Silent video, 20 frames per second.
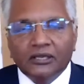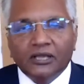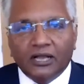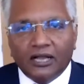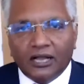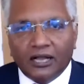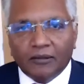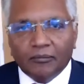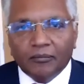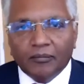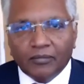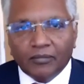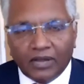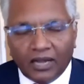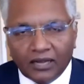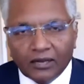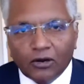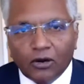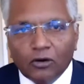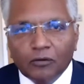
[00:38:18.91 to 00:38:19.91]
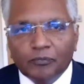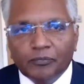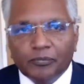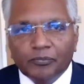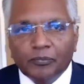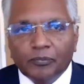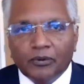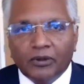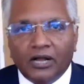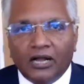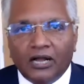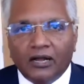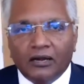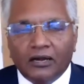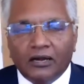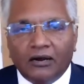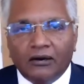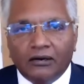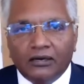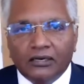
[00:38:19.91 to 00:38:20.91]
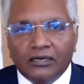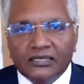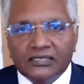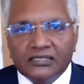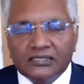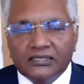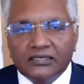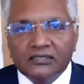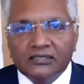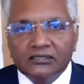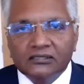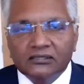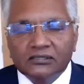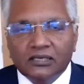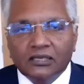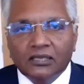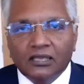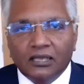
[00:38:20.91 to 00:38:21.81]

Um, I hope uh, our listeners